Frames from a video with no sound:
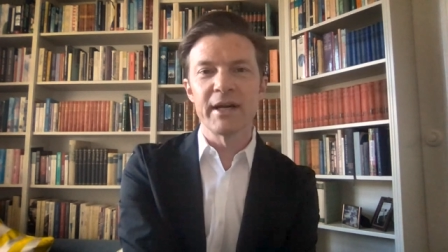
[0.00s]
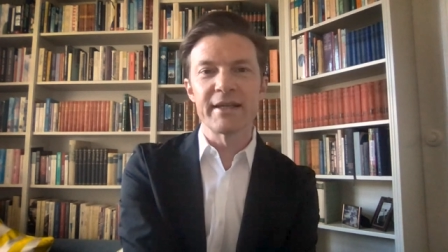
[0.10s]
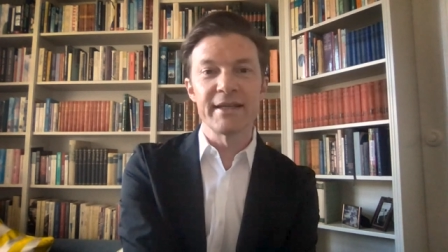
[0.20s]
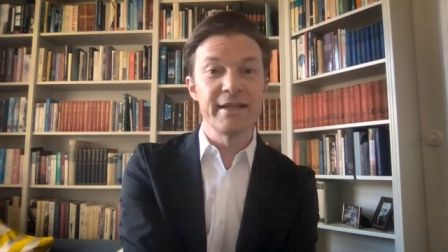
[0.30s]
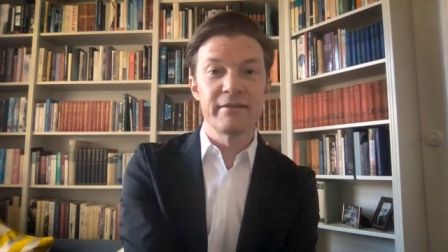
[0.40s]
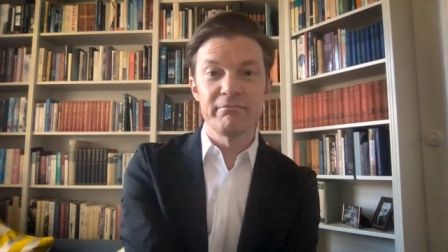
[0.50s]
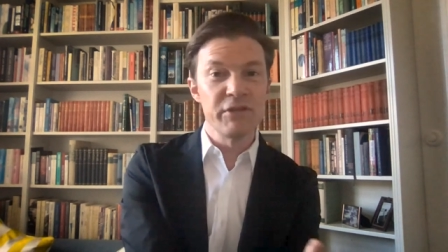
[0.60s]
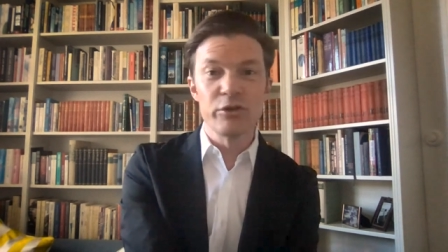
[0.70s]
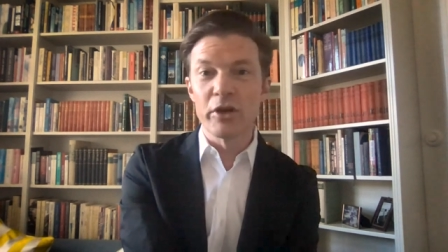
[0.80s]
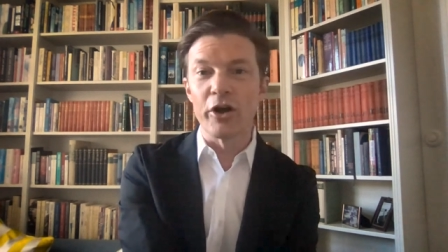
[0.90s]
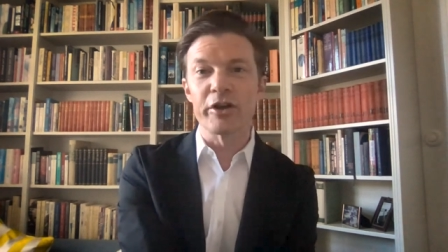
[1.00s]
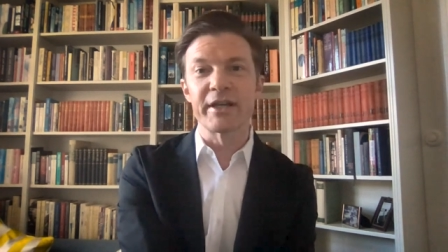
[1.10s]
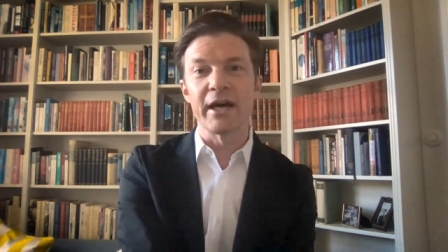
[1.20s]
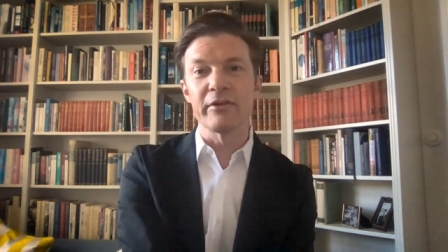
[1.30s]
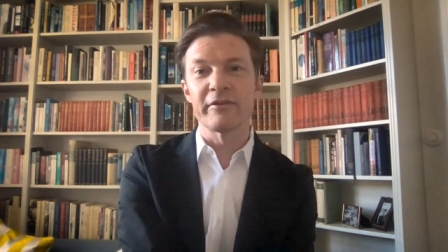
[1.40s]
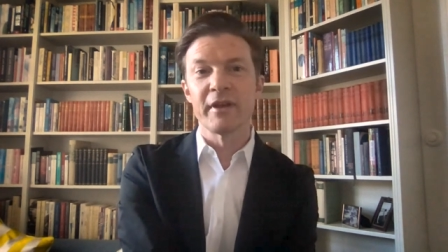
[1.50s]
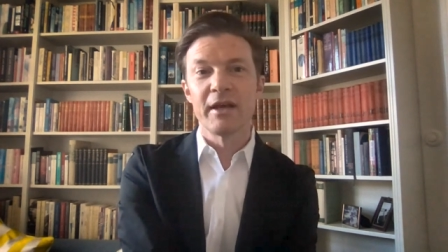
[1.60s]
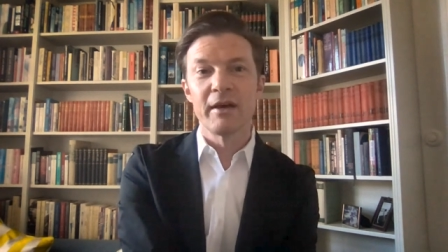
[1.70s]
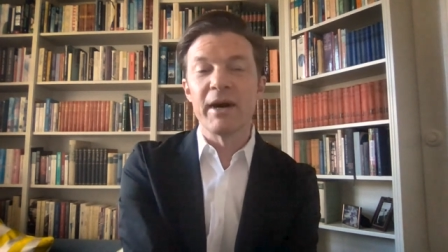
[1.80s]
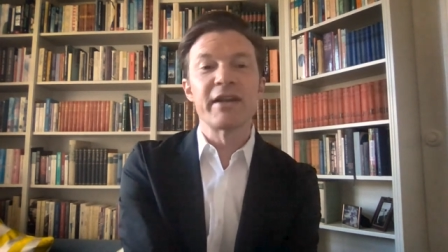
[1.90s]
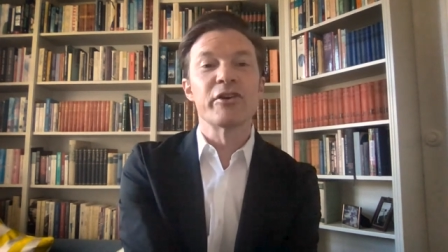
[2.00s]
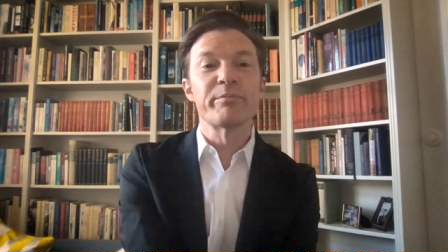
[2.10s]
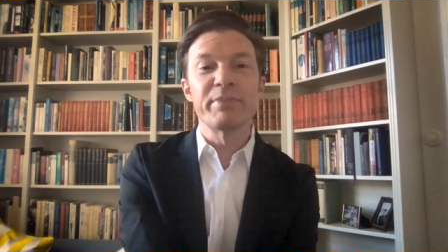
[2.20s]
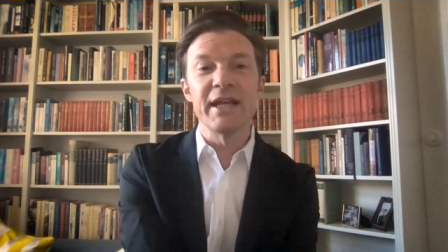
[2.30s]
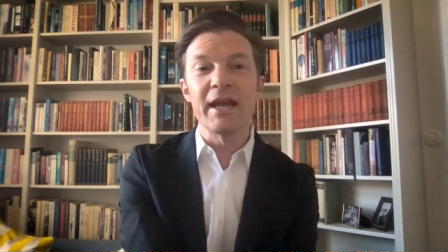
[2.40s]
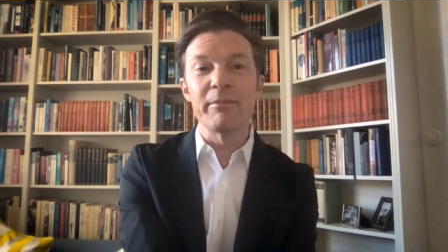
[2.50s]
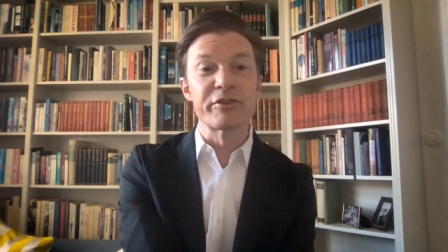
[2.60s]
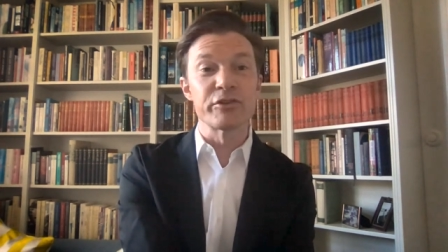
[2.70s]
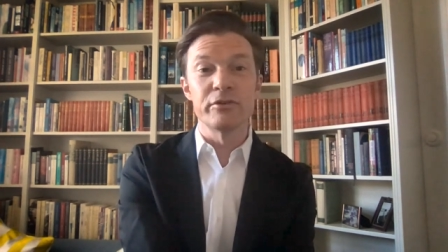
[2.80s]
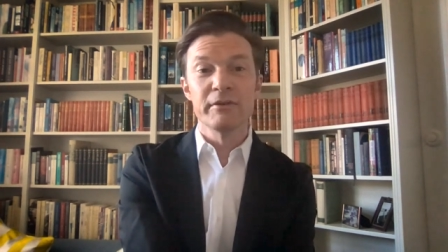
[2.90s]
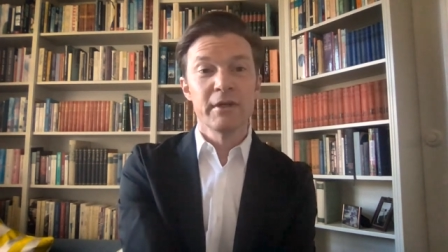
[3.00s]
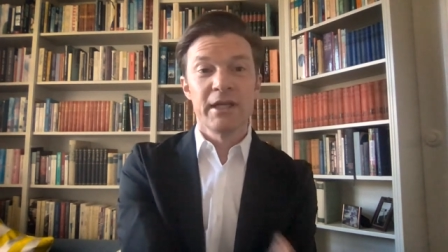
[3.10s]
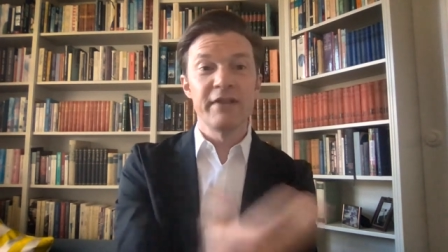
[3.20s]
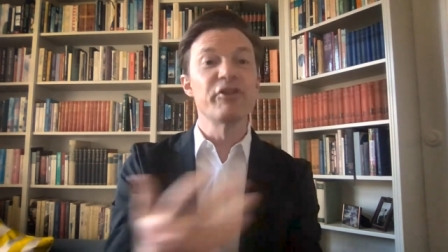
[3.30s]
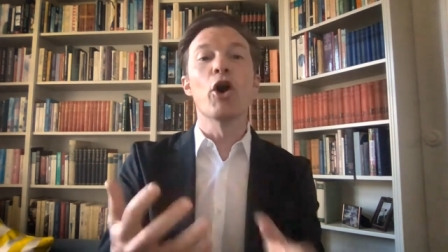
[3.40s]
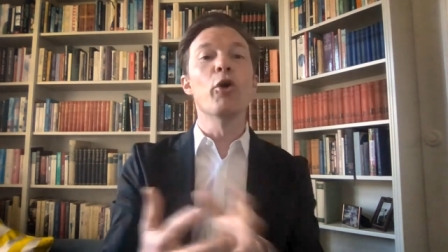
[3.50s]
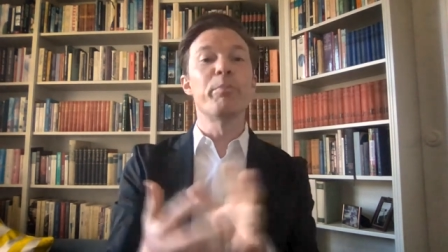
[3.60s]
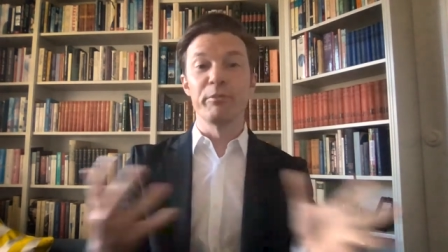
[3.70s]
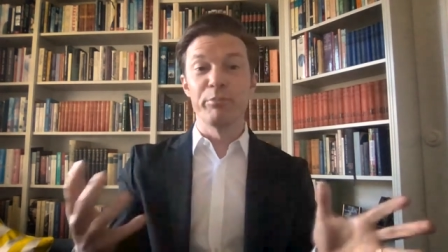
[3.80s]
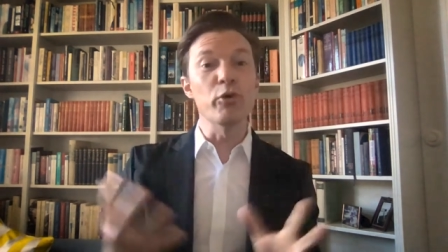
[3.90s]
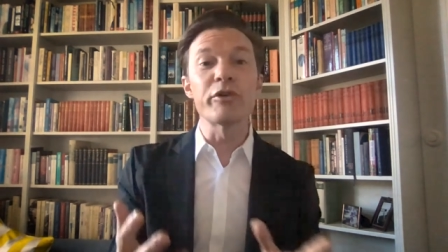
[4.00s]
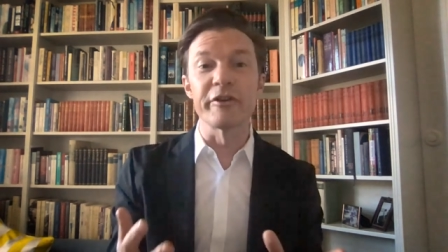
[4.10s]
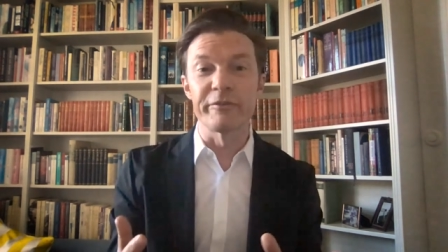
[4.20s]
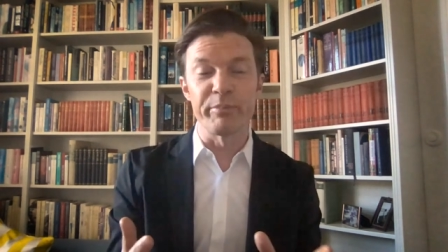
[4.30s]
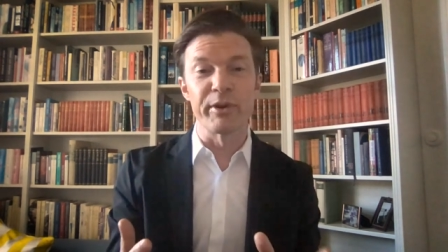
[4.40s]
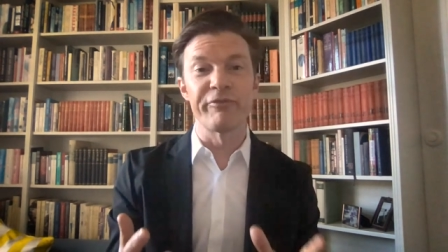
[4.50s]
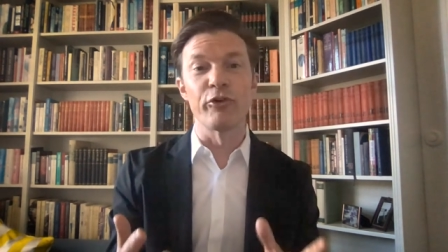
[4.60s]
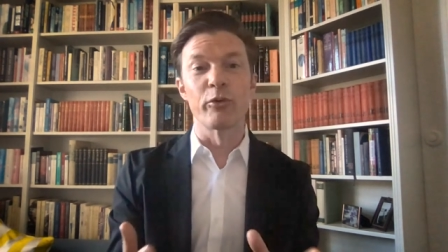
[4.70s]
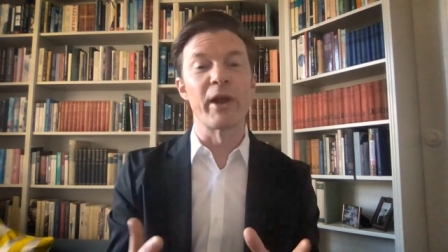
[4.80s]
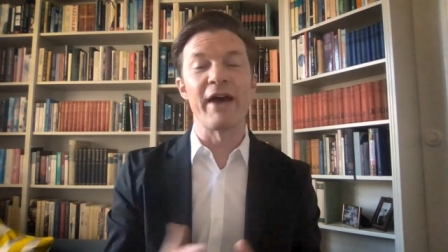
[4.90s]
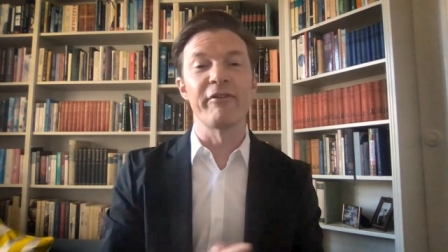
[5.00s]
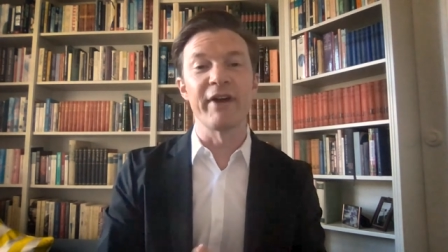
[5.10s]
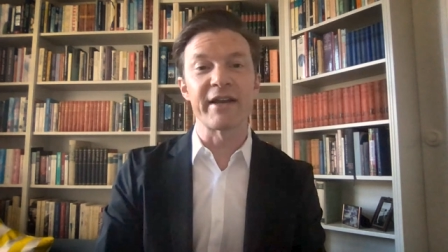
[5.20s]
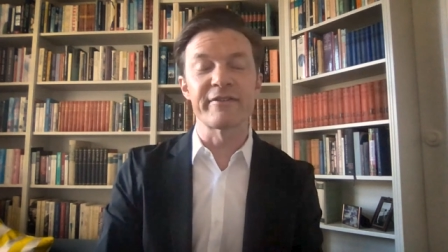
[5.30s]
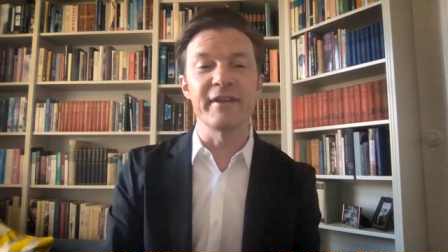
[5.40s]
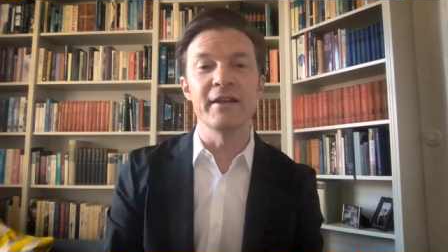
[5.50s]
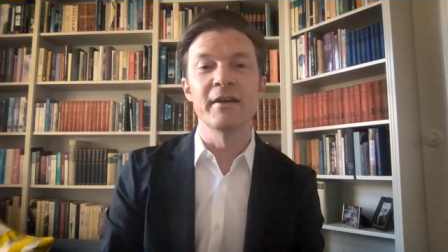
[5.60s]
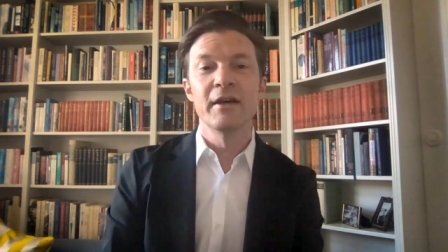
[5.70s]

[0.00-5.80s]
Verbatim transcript: might need new lockdowns and might not be able to even open borders before we have a vaccine,